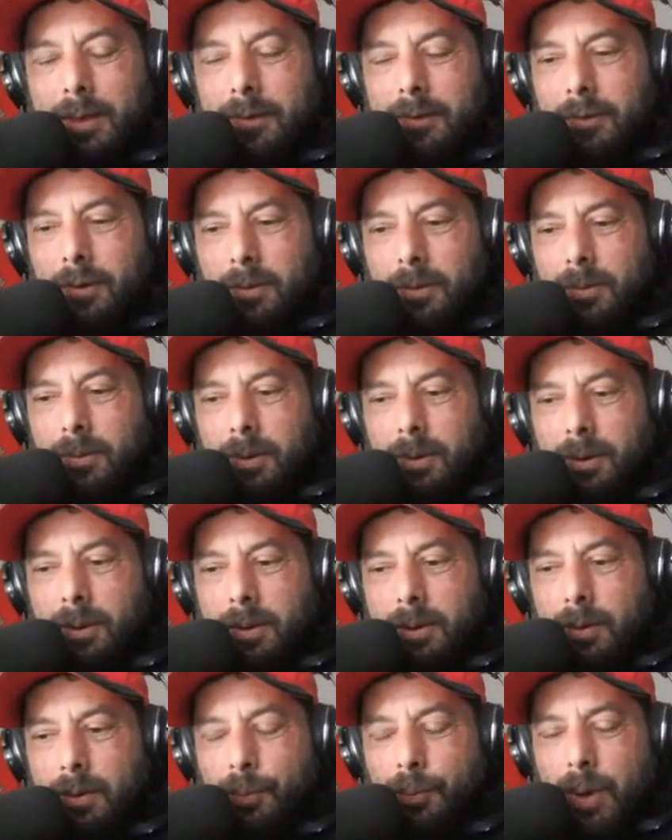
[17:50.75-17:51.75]
So
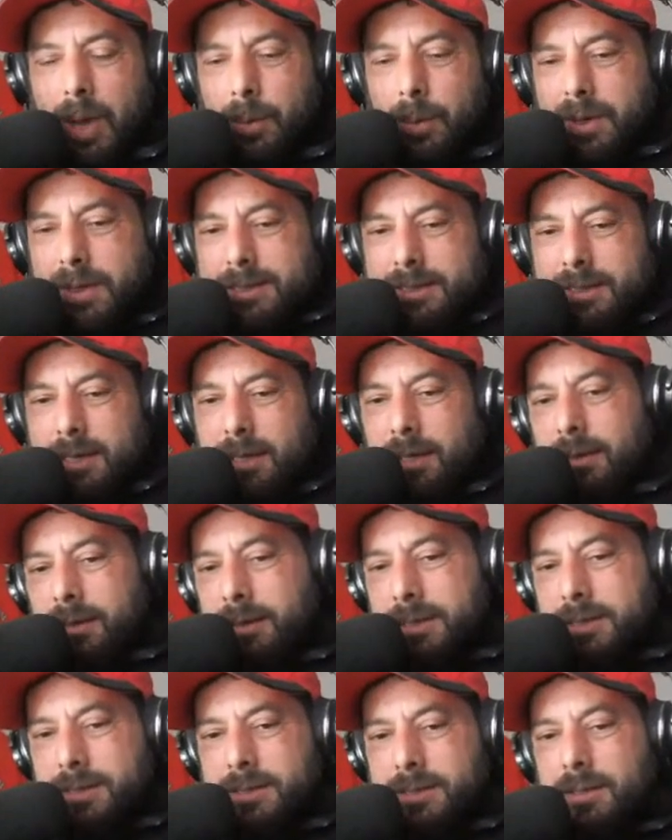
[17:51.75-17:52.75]
where we're seeing
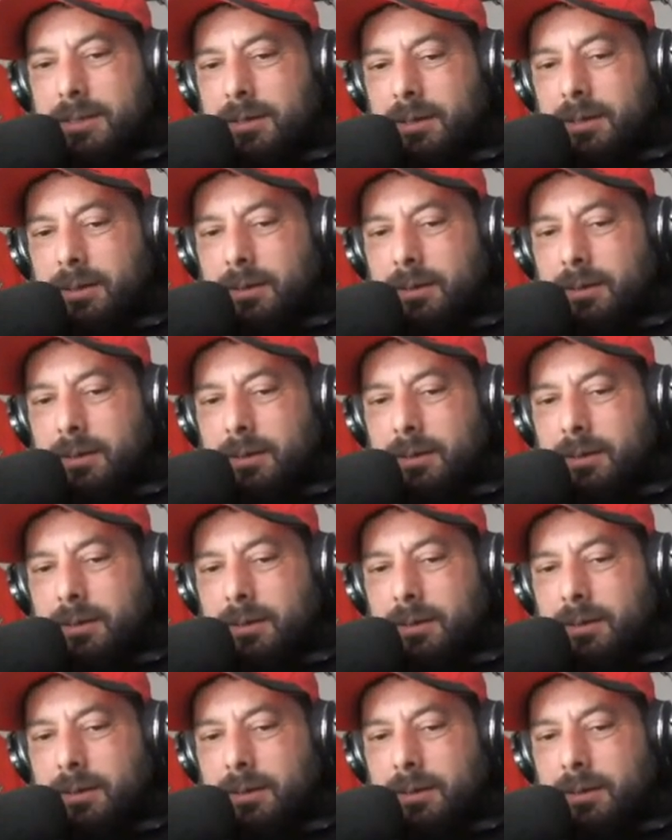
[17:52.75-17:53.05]
this